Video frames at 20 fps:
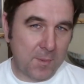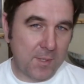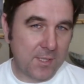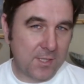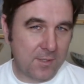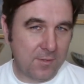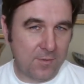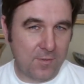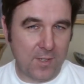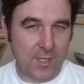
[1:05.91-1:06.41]

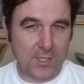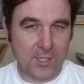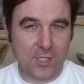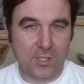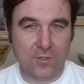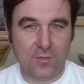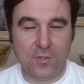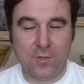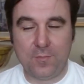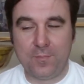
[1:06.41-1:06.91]
expensive
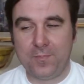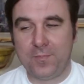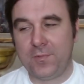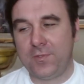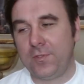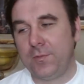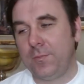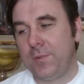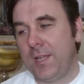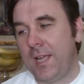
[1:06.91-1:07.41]
flashes from,
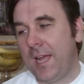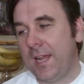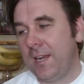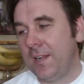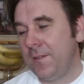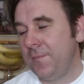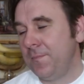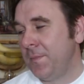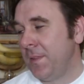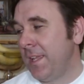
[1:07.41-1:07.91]
from
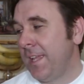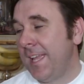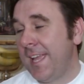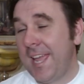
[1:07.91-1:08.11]
Canon,